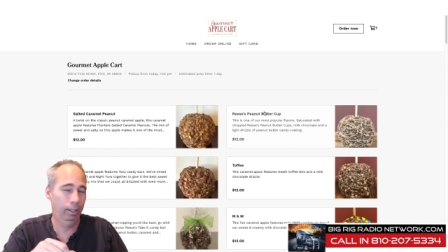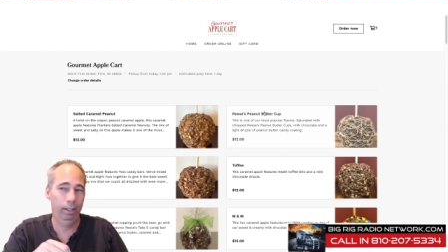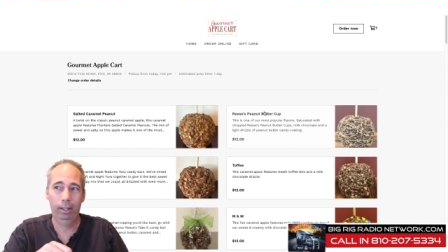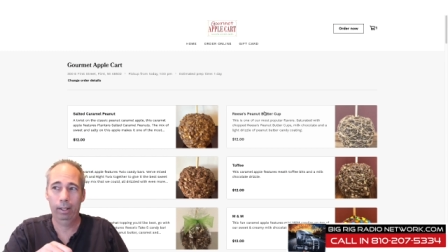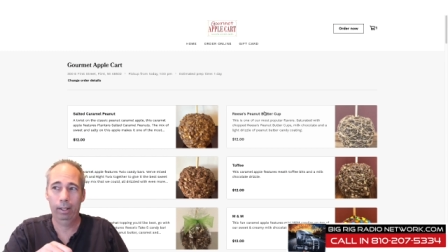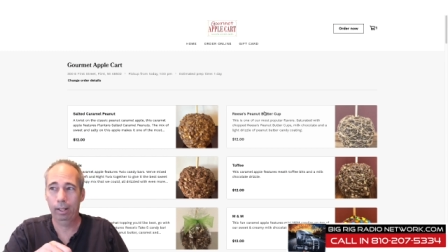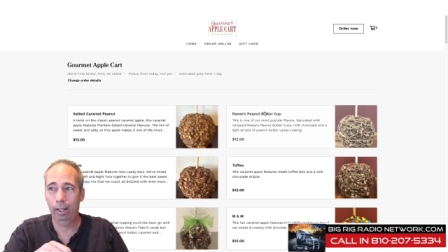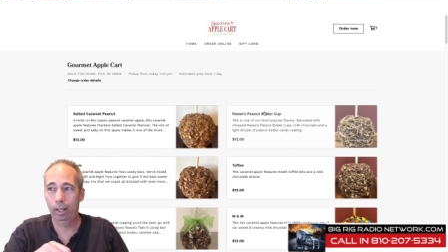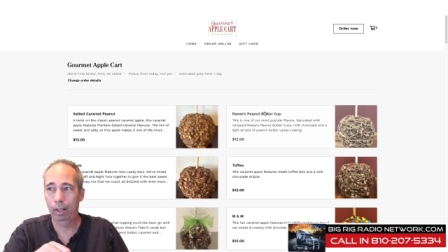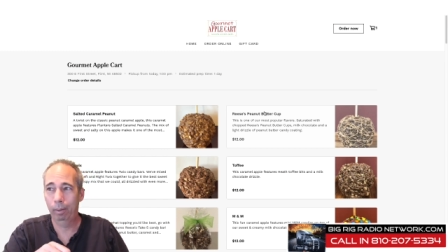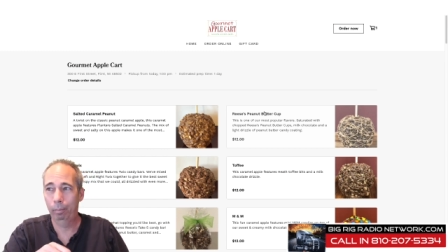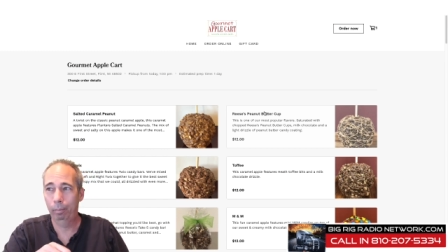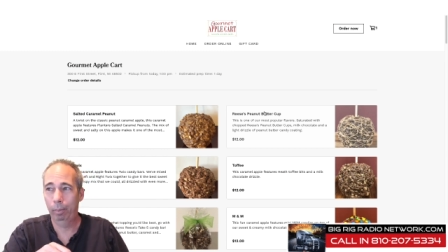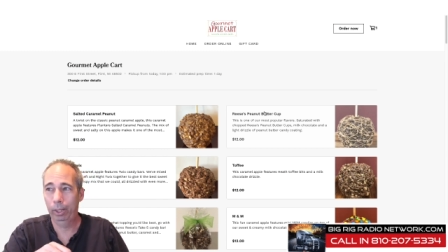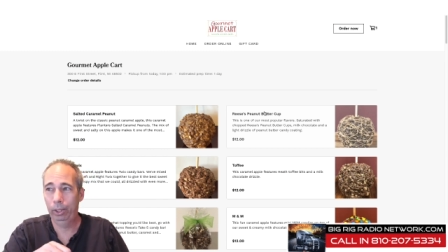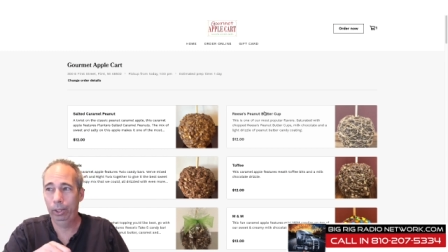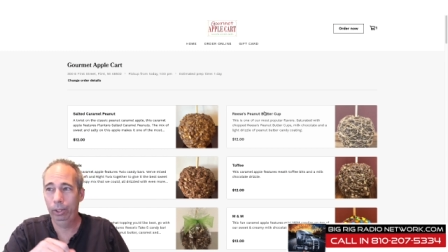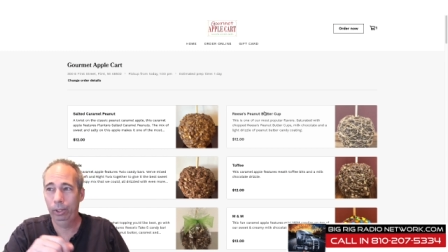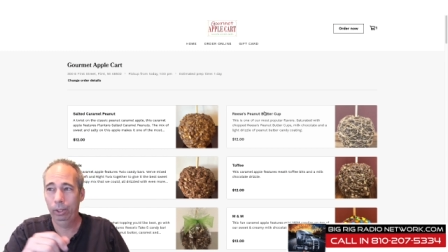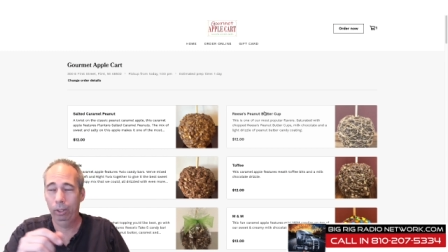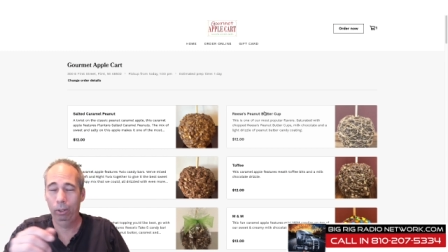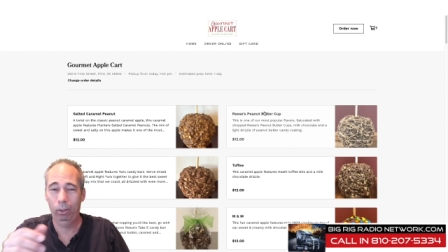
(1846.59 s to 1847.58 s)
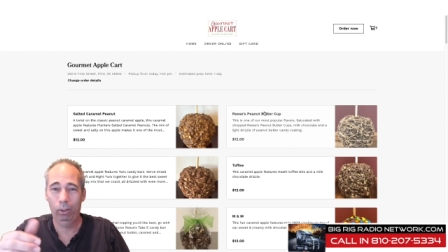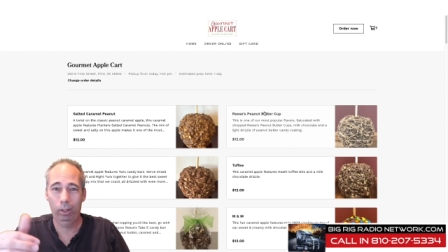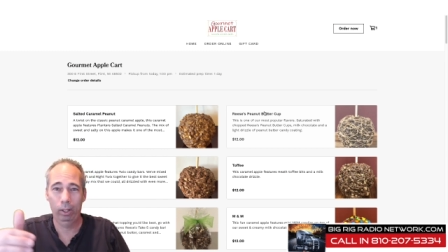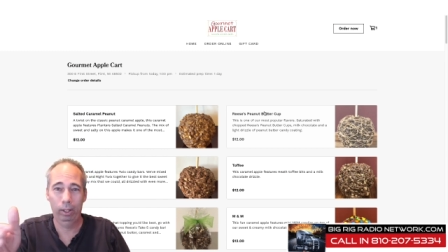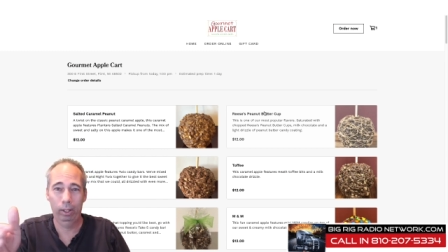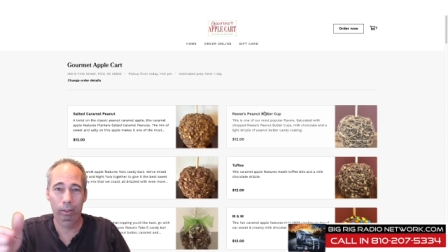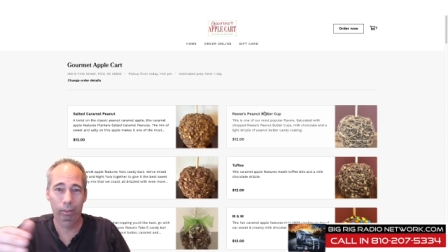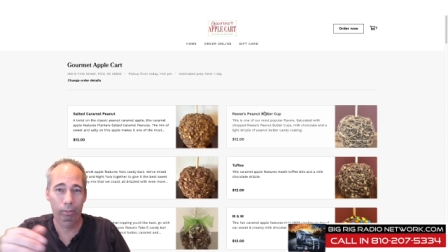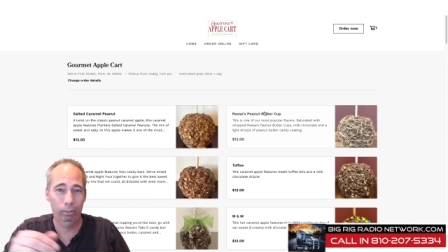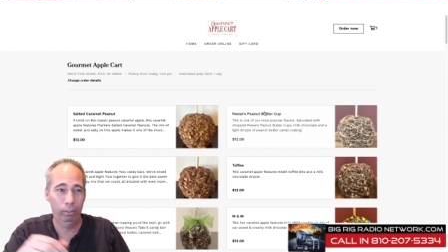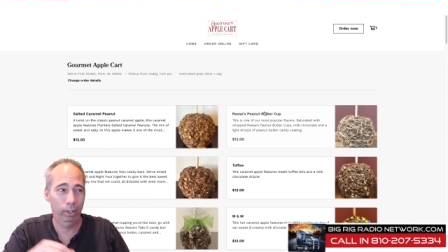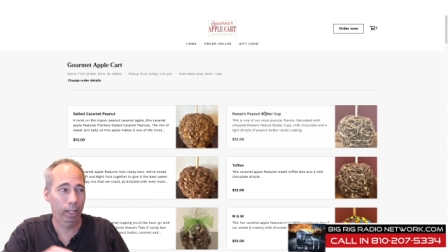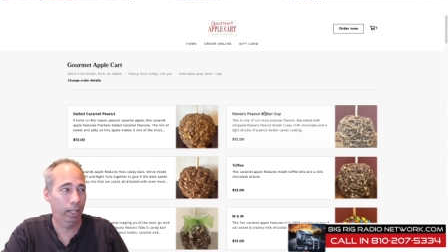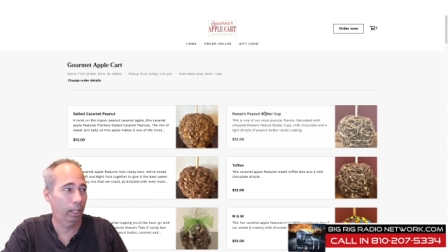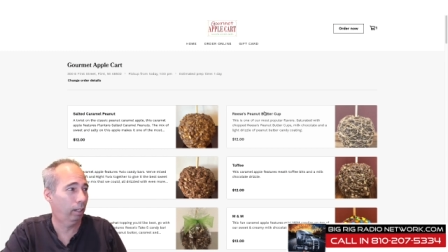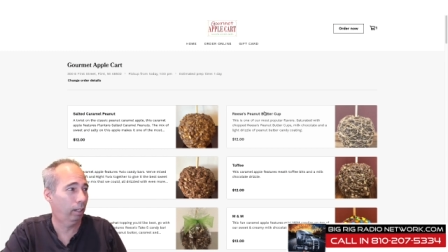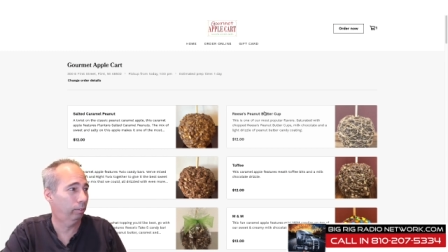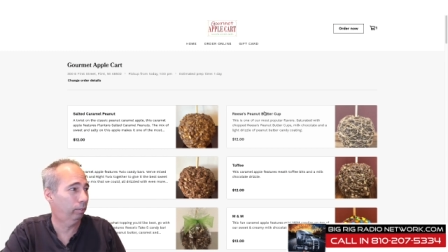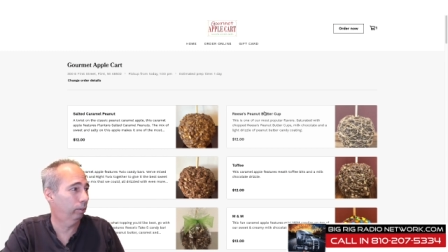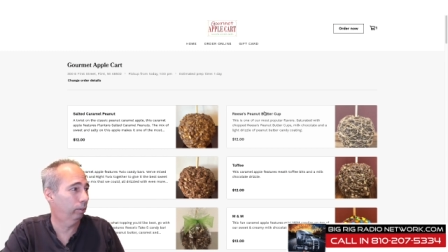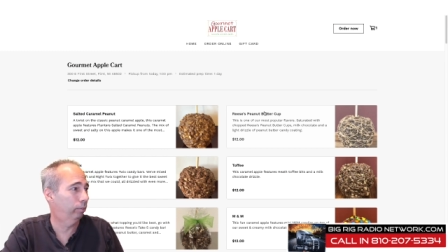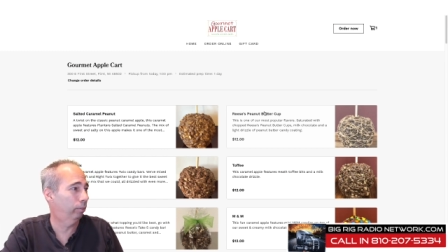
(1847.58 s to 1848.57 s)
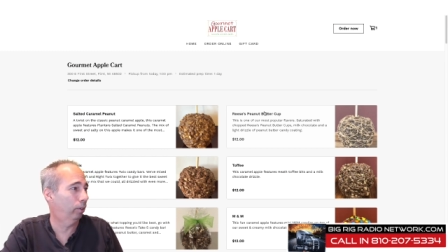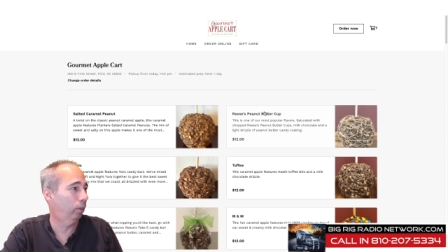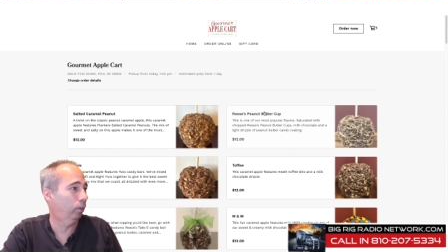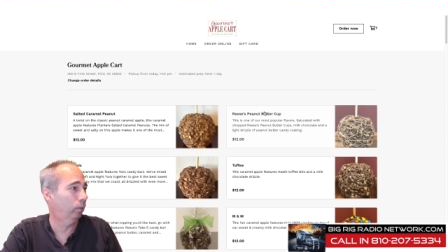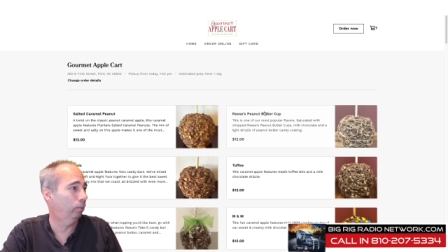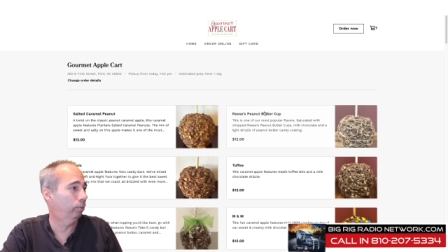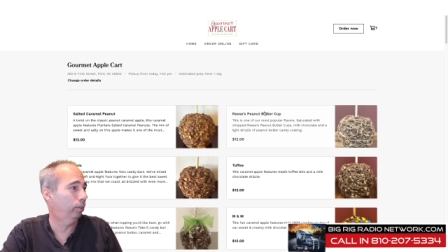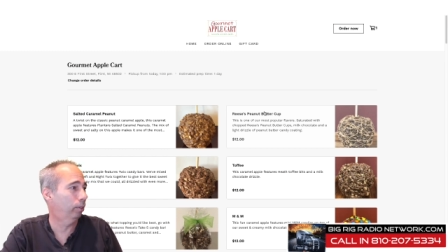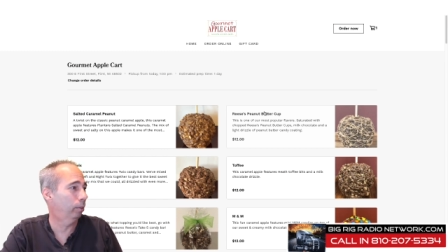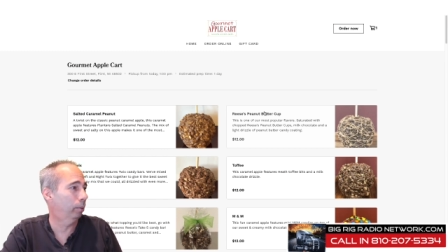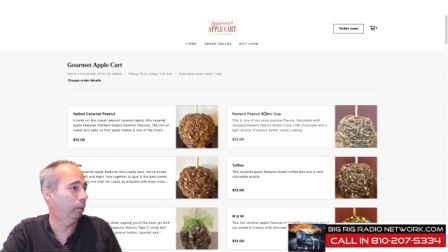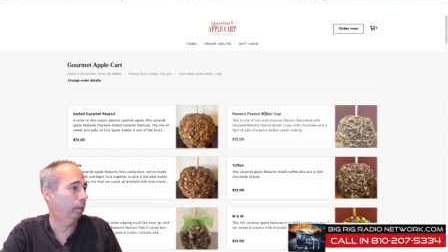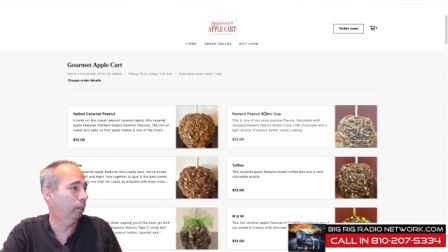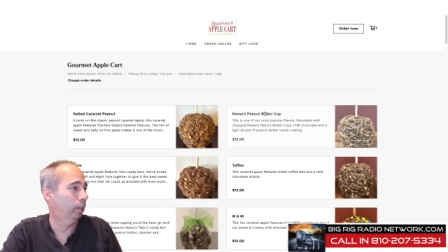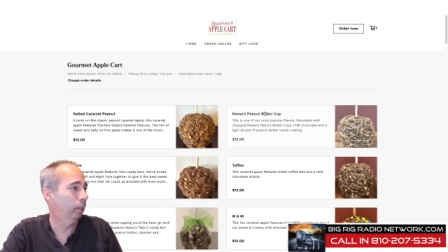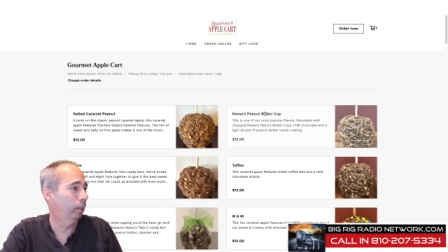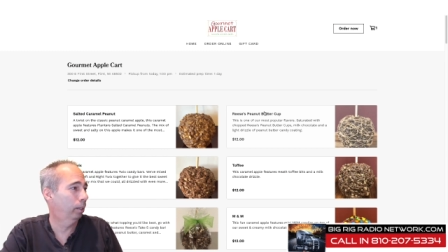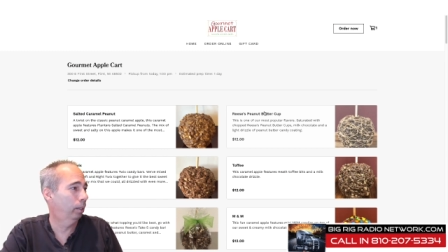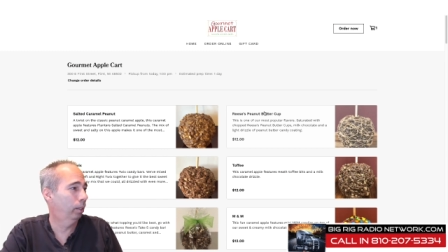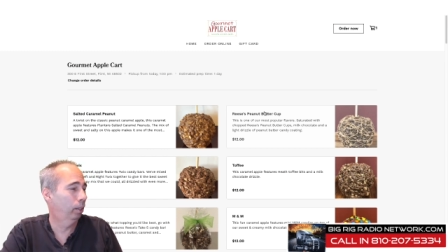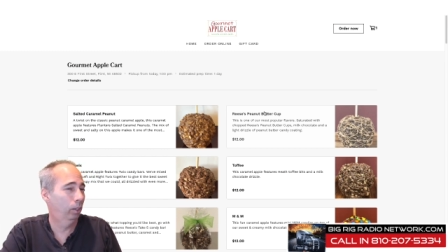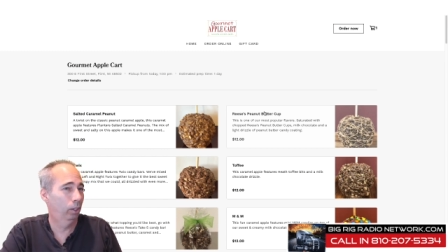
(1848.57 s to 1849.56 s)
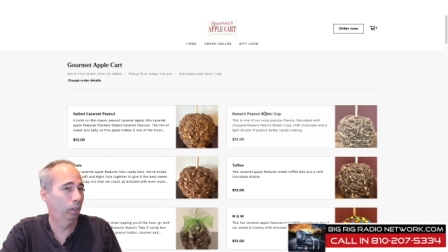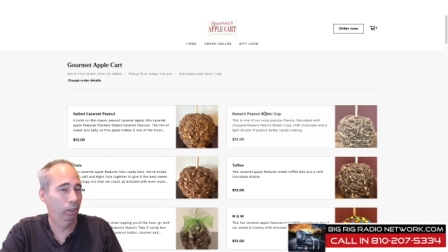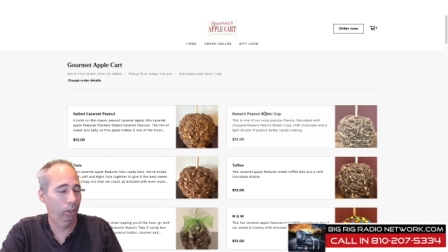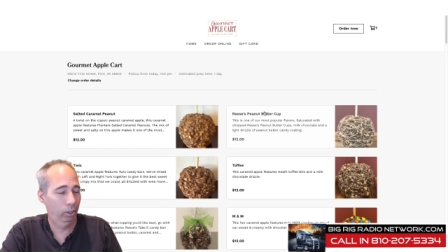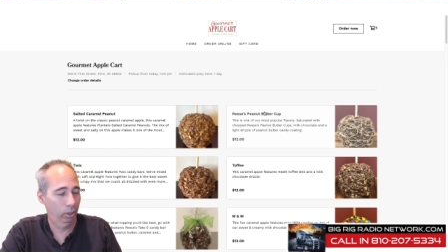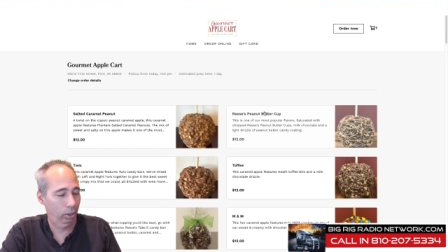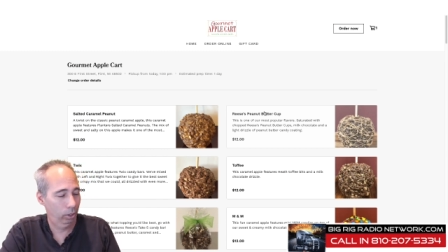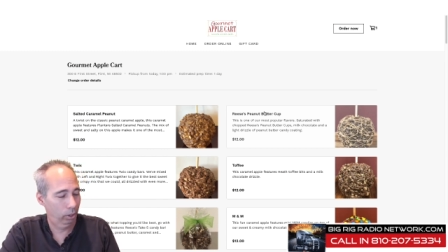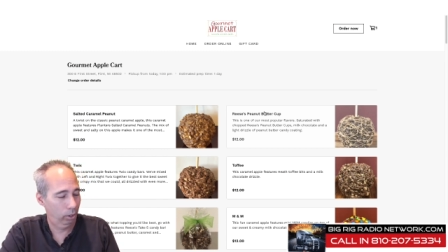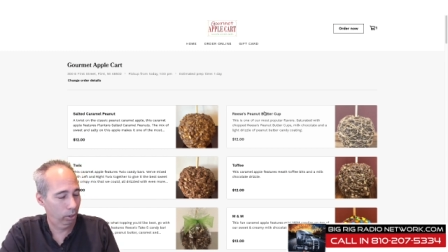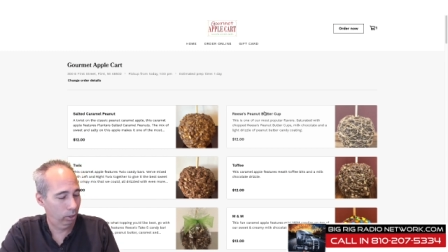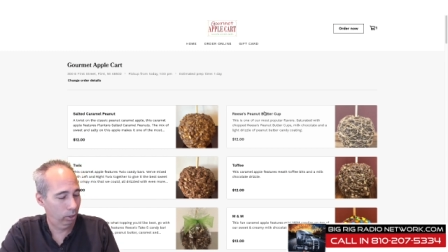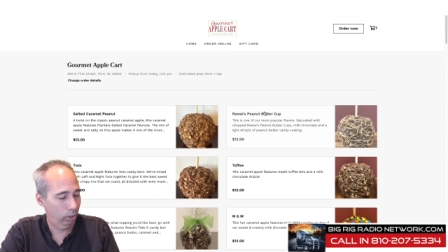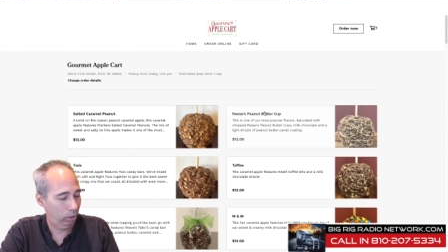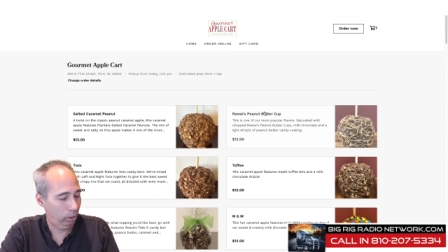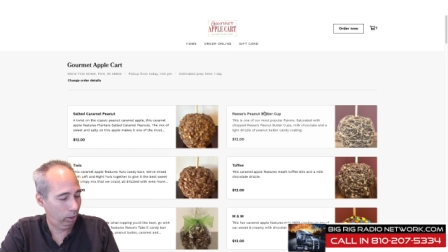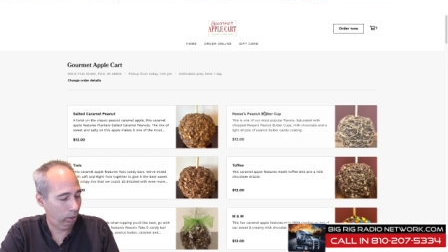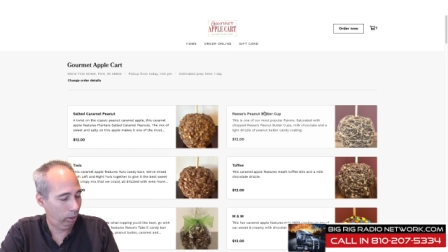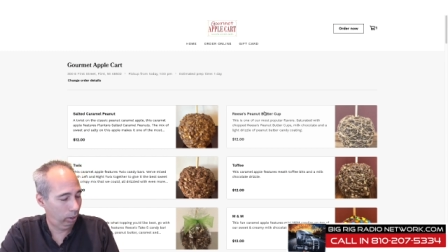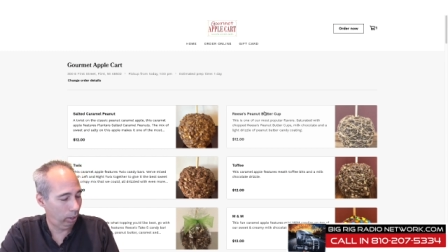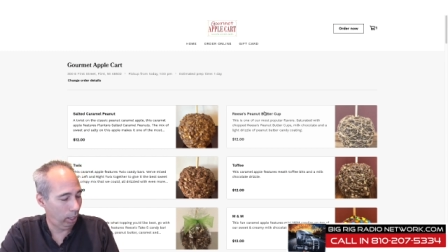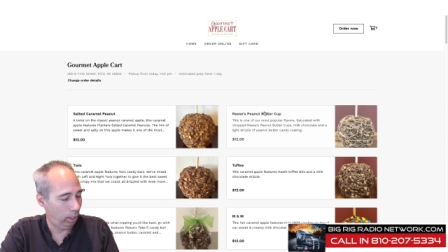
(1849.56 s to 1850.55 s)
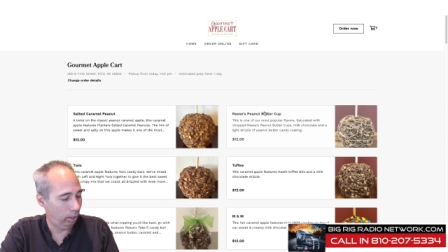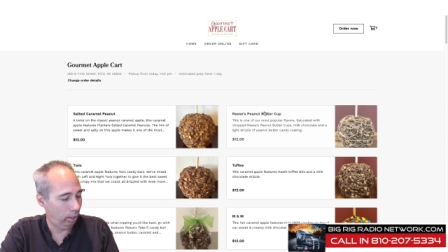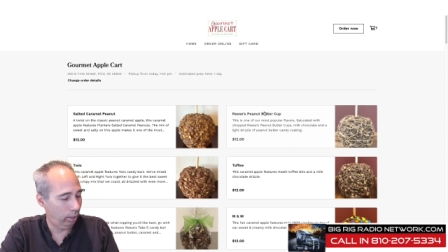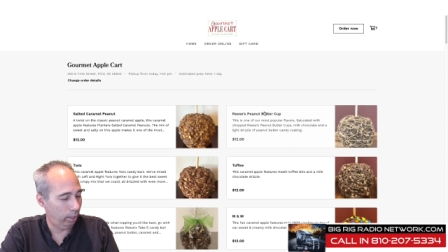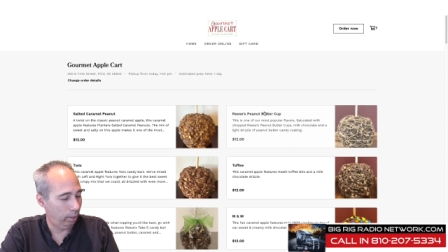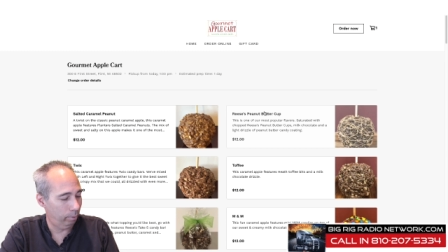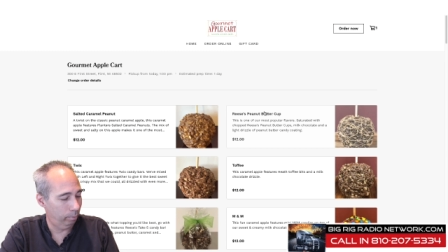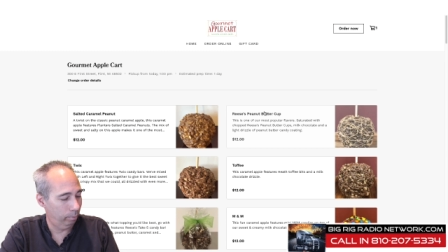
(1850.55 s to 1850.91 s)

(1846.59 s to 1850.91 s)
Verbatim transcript: Um, but you can order right off the phone from her. Call her up.